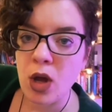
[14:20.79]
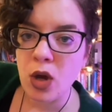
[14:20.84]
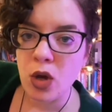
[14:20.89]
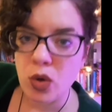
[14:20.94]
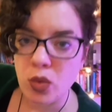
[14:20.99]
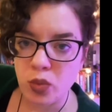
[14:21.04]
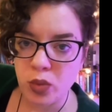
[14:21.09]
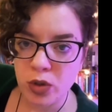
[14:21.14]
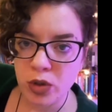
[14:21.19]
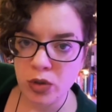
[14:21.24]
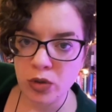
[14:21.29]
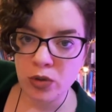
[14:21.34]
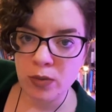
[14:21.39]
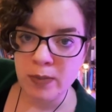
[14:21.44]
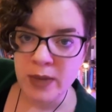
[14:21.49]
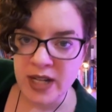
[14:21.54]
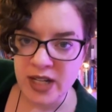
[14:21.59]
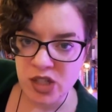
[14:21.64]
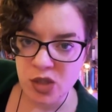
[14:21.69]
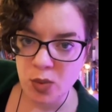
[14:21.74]
Rune
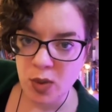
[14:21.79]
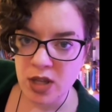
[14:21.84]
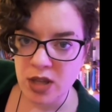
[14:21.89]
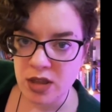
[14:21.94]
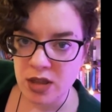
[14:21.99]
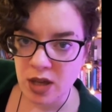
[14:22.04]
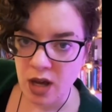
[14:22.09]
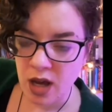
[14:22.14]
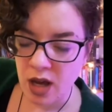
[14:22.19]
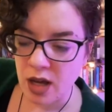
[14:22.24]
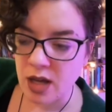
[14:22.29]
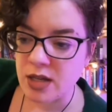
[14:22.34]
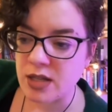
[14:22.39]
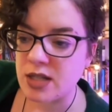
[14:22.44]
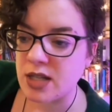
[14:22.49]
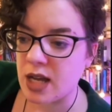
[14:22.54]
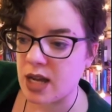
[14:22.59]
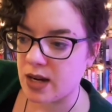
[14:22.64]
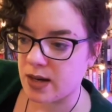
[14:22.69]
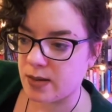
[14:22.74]
meets with Hunt
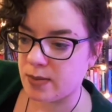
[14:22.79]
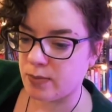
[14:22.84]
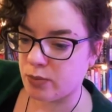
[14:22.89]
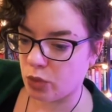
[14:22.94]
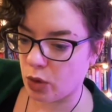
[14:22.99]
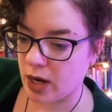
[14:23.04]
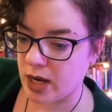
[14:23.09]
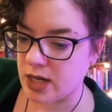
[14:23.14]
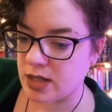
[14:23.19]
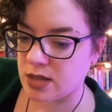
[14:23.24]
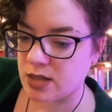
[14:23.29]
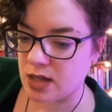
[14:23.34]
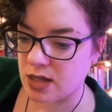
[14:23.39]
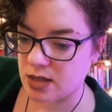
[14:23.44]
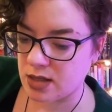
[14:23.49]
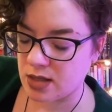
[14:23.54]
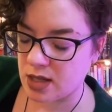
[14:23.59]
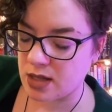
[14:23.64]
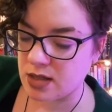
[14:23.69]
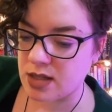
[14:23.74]
and Bryce and
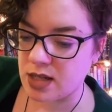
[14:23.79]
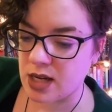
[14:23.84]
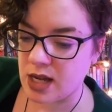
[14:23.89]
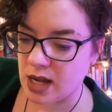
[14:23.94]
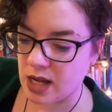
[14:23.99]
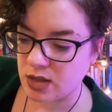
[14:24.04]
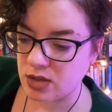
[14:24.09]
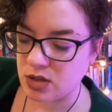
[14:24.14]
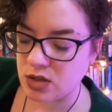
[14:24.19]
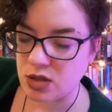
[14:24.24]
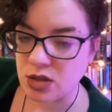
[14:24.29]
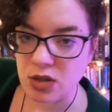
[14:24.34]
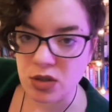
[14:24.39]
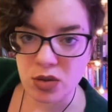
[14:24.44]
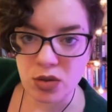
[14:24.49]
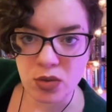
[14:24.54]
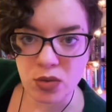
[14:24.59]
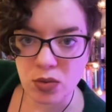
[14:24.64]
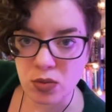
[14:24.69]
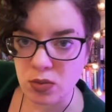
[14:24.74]
says that he has
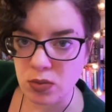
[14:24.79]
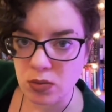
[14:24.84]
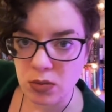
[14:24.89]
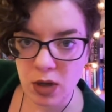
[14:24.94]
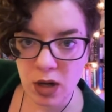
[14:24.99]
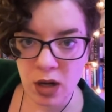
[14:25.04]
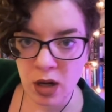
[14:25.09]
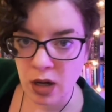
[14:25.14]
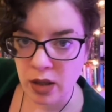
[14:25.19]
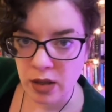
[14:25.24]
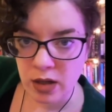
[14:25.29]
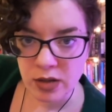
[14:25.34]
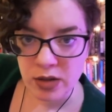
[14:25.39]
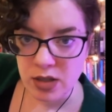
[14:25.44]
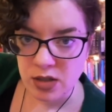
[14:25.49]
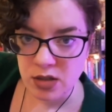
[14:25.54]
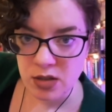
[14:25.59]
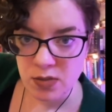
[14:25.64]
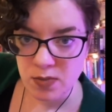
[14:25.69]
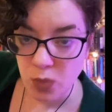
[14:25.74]
to hunt
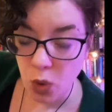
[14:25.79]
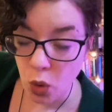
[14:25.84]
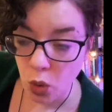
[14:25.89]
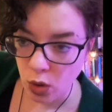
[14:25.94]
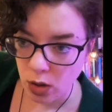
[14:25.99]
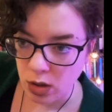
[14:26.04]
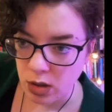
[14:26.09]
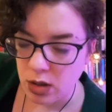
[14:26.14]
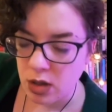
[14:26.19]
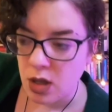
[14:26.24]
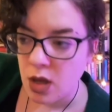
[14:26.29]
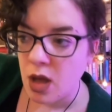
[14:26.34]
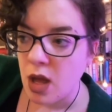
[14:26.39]
this horn